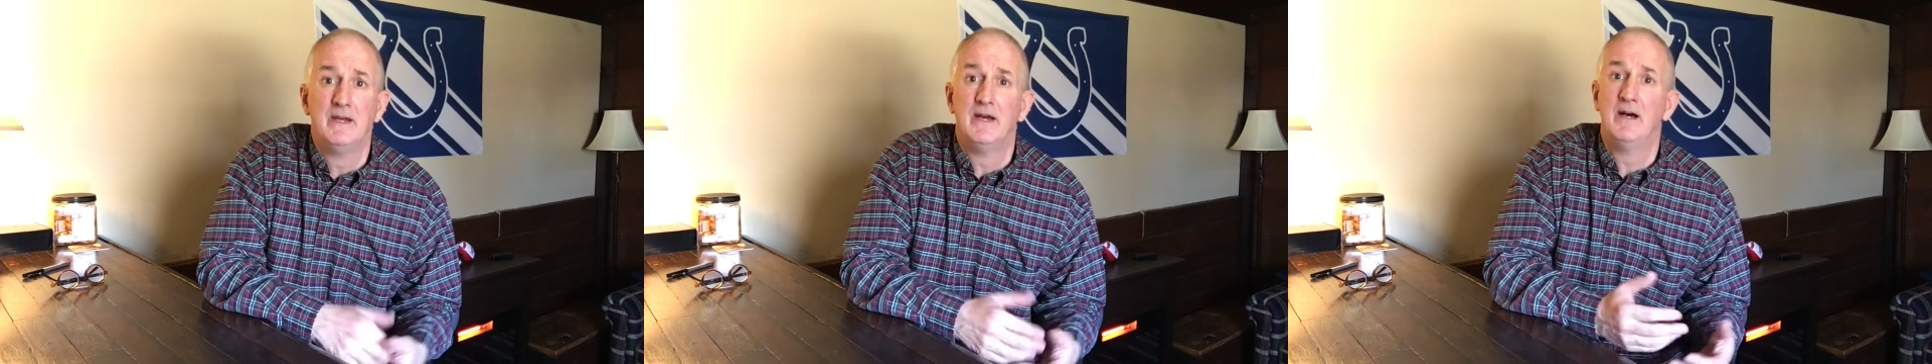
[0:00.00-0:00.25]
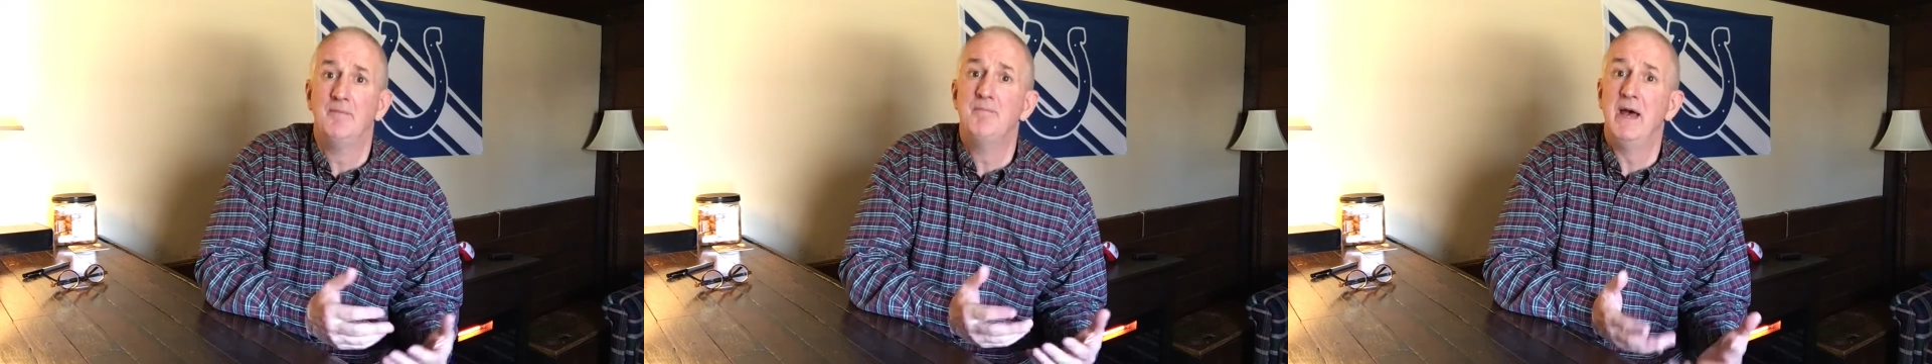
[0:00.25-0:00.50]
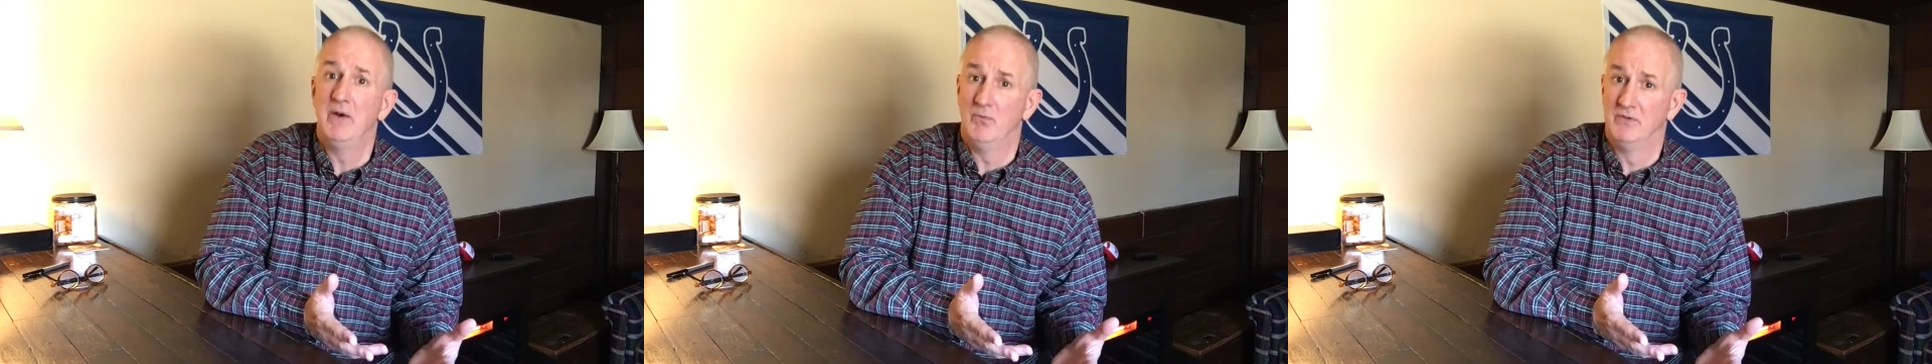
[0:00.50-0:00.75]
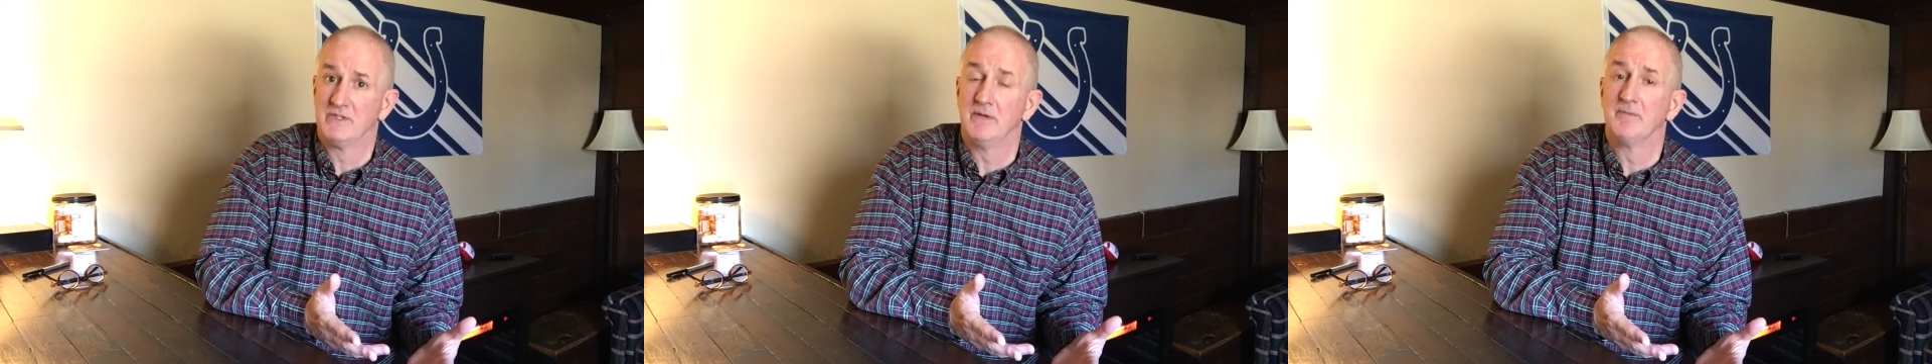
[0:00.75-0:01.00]
met
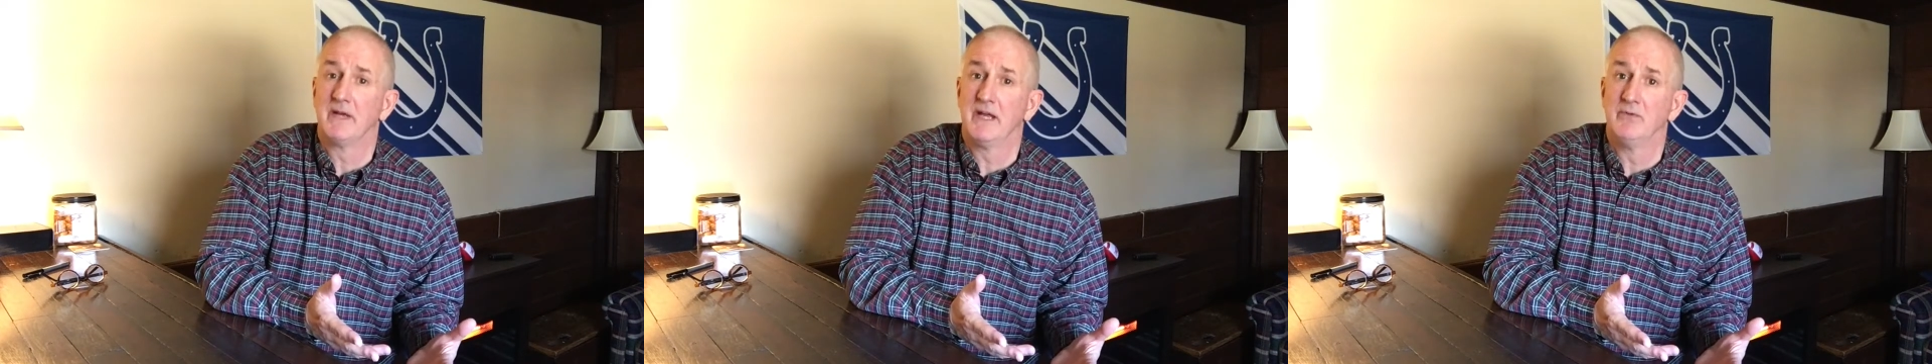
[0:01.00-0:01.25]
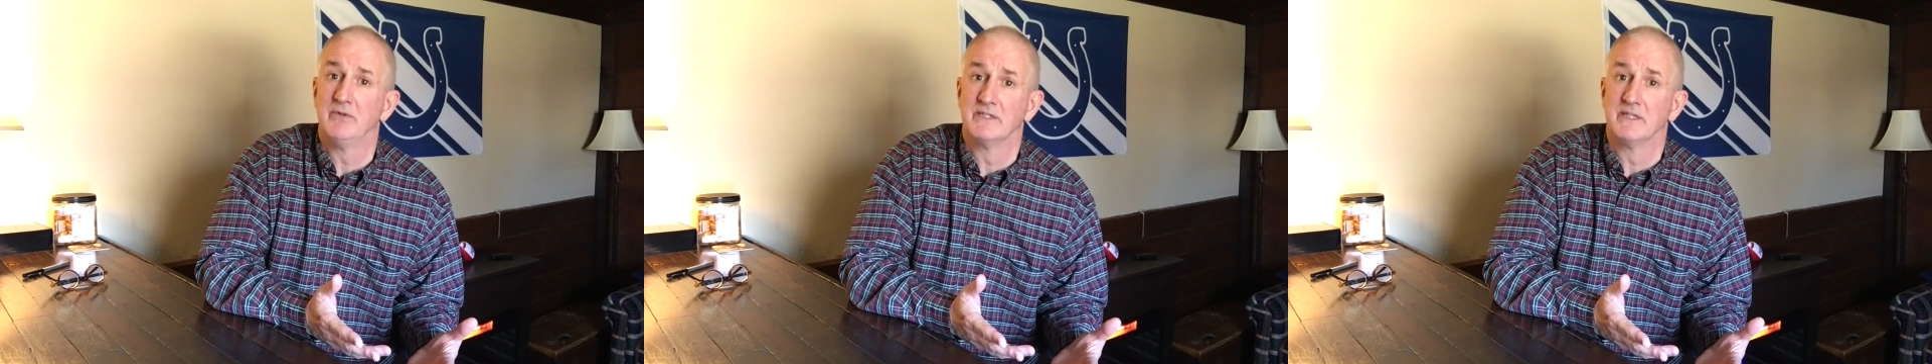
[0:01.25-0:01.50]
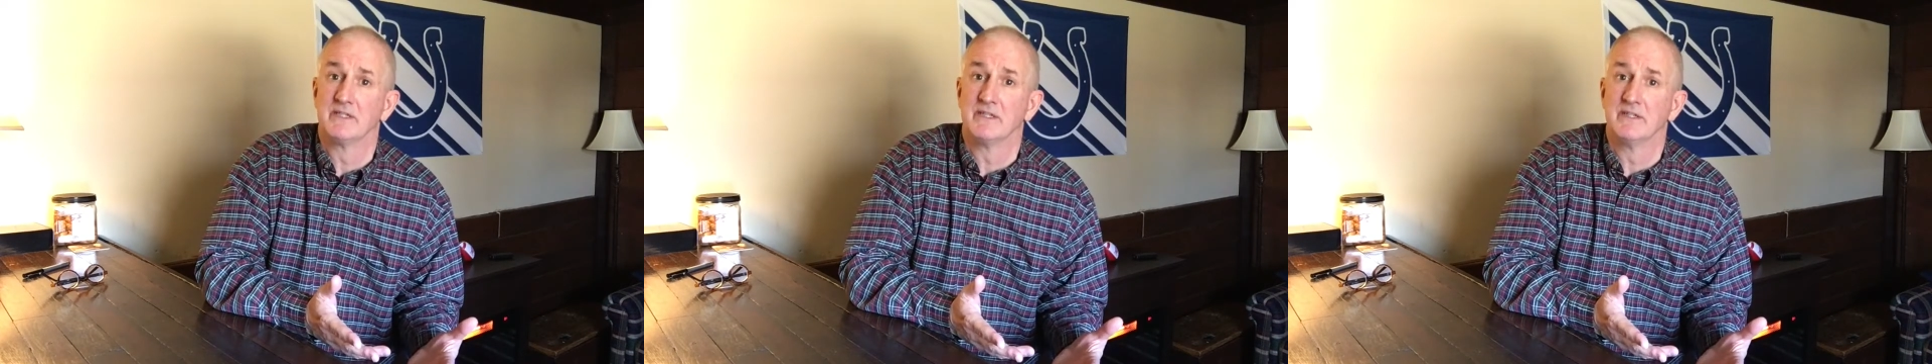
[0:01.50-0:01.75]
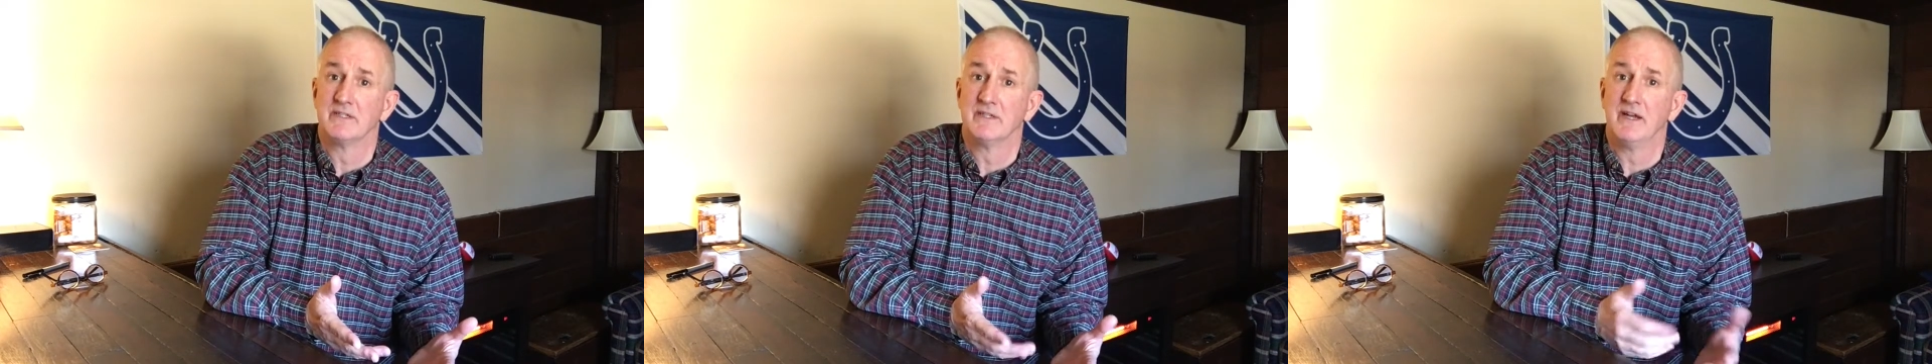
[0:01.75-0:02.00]
with some kind of
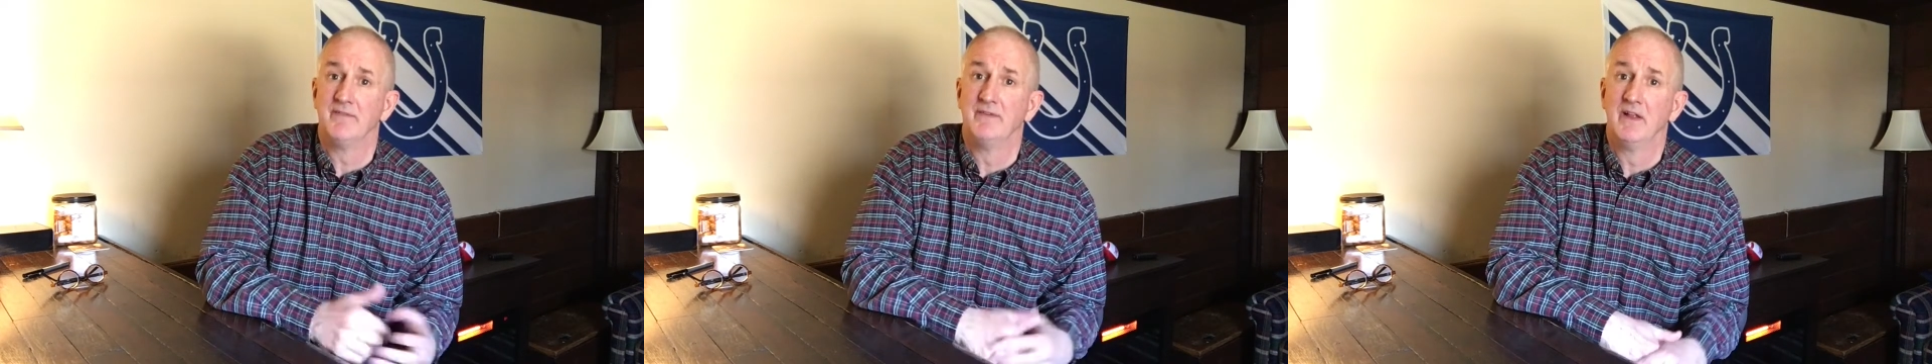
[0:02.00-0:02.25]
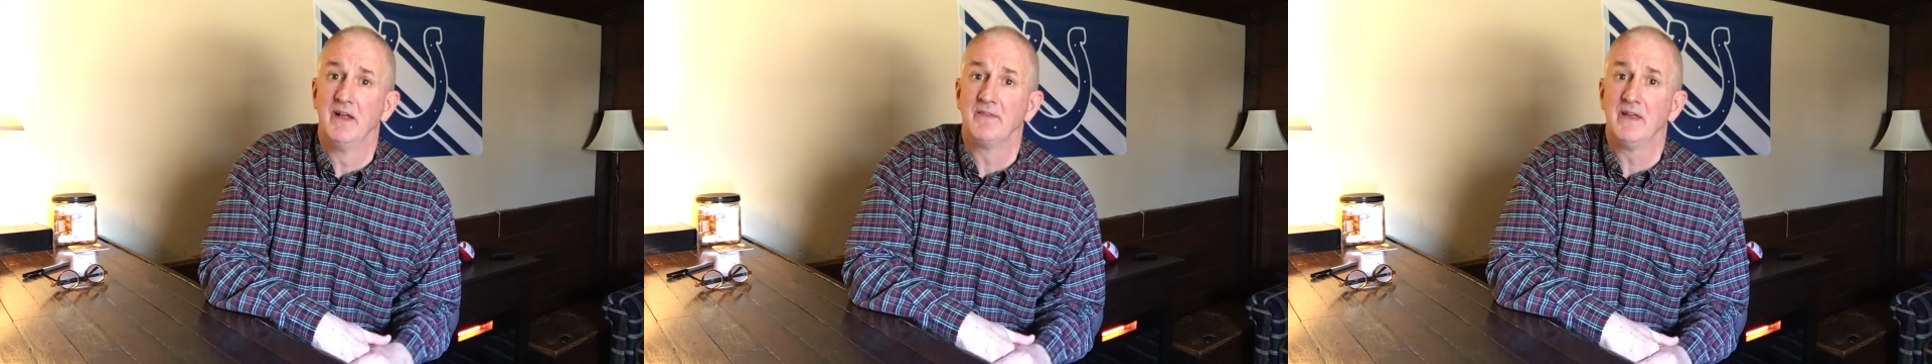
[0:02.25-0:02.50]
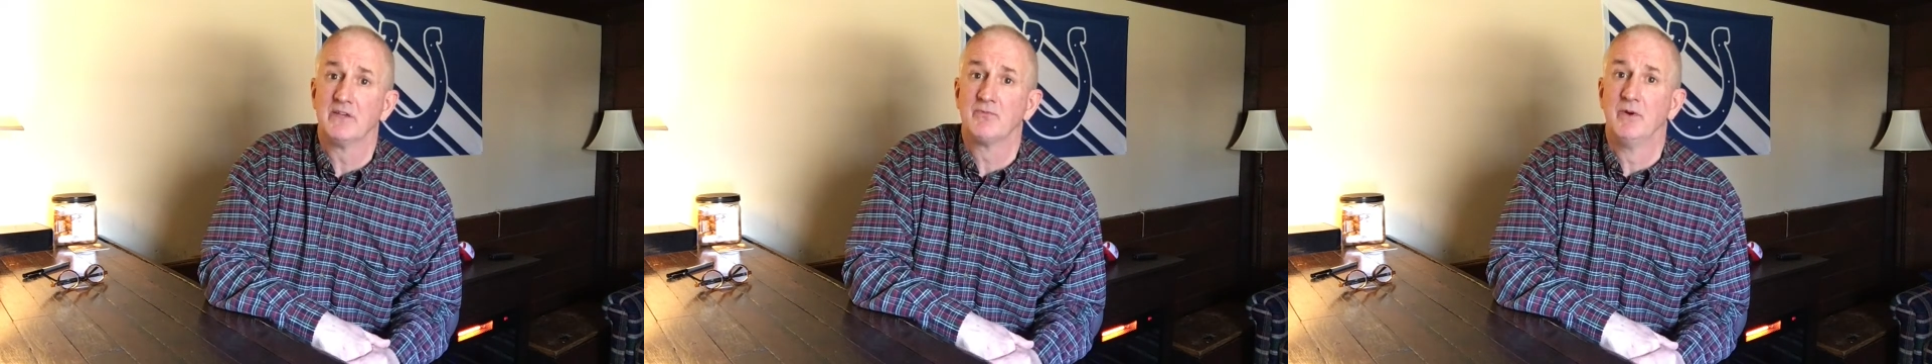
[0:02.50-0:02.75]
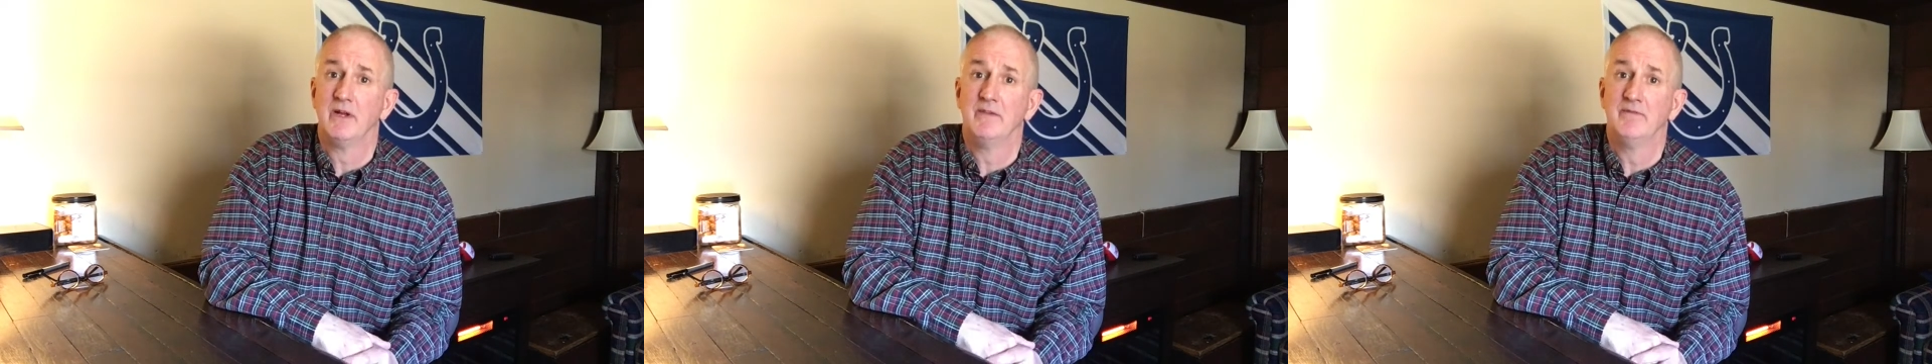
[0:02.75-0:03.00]
resistance. And I feel like that's
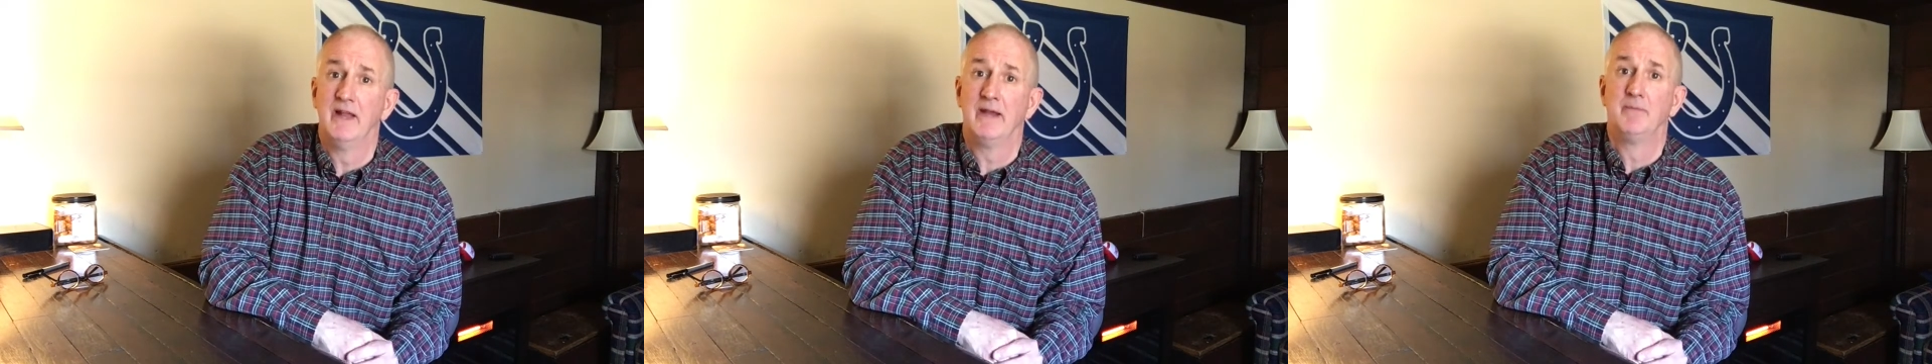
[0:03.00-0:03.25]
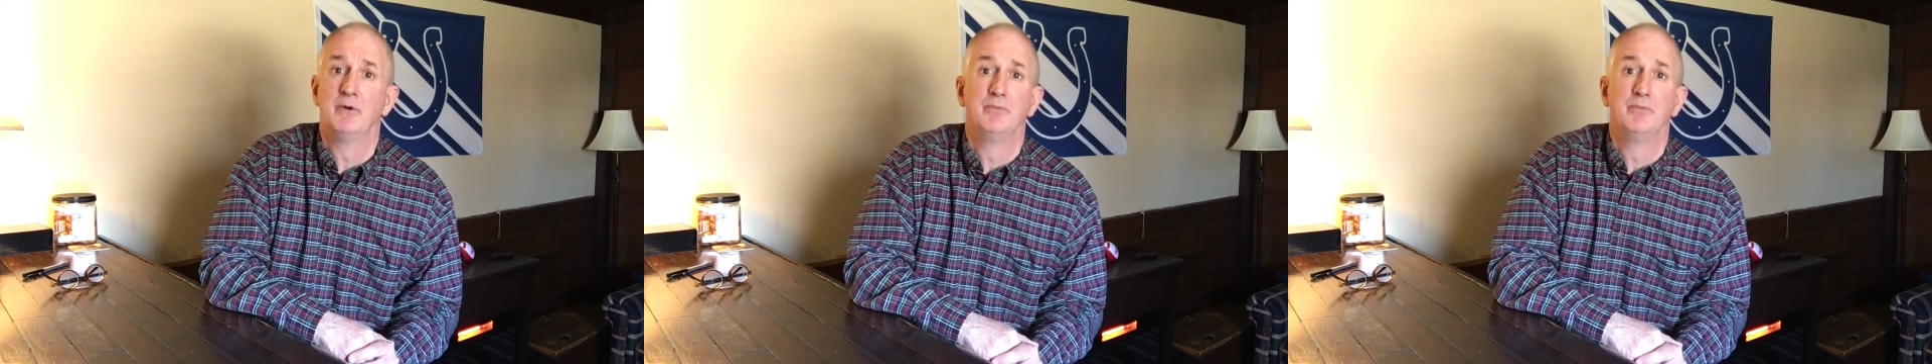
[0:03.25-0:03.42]
what Vladimir